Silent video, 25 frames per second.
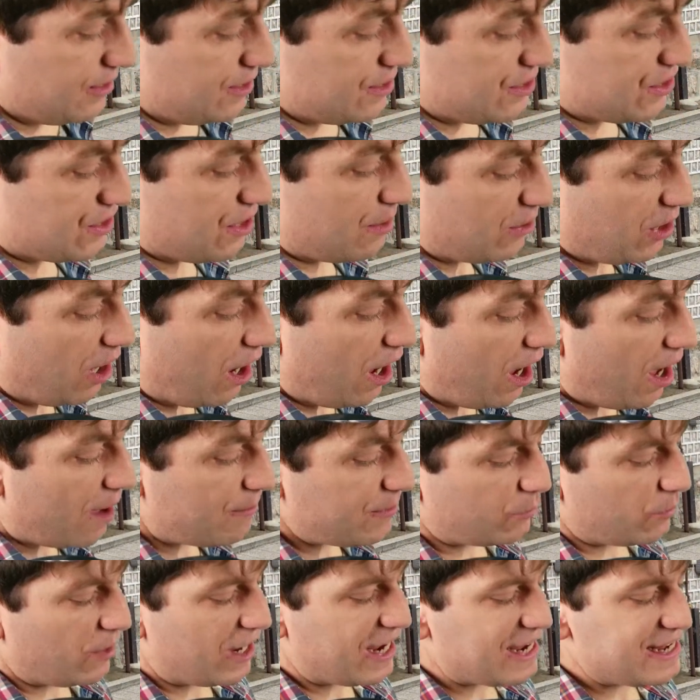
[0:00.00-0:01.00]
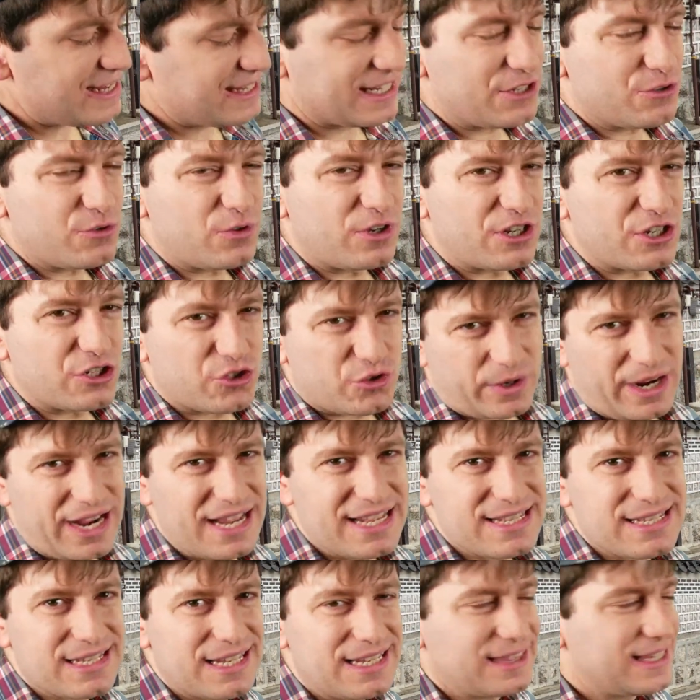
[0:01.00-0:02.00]
Some common ways that you can
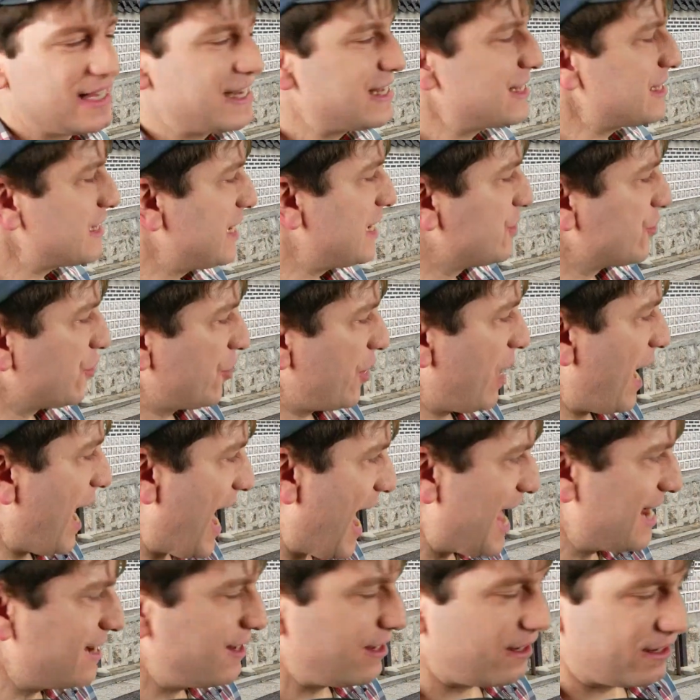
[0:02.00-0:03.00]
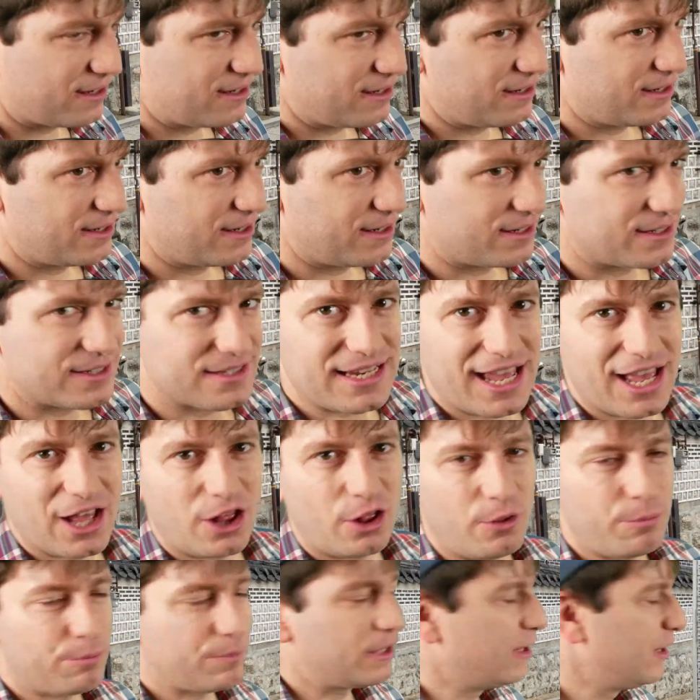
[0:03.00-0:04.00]
translate this in your head to
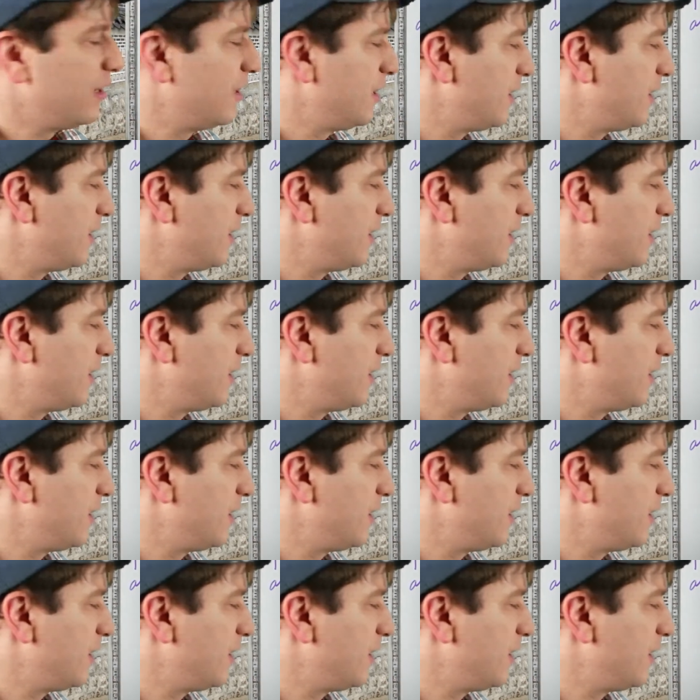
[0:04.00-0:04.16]
help